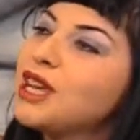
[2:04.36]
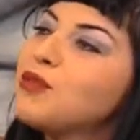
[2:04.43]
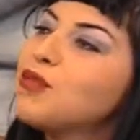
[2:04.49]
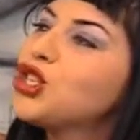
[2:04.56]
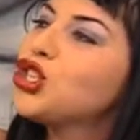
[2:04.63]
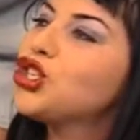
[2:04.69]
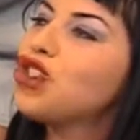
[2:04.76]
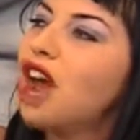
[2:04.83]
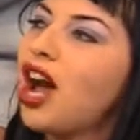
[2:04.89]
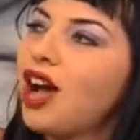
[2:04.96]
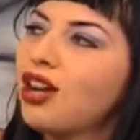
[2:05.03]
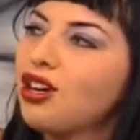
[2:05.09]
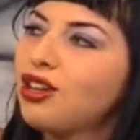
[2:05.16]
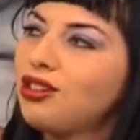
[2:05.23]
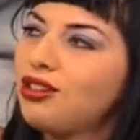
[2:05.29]
name was
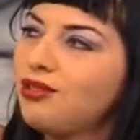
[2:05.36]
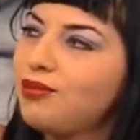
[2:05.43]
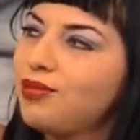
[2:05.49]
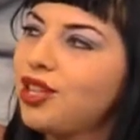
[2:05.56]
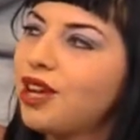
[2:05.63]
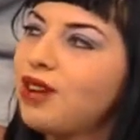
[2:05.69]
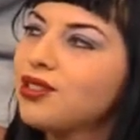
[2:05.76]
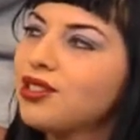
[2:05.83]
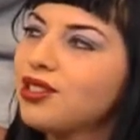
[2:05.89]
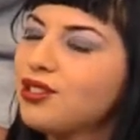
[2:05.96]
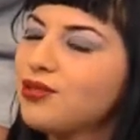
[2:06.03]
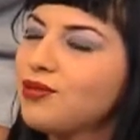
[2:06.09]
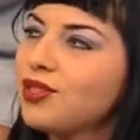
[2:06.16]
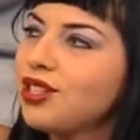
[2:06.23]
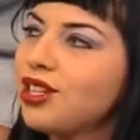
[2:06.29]
Jackal, but that wasn't
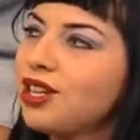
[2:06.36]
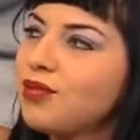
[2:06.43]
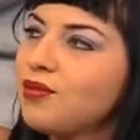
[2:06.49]
his real name.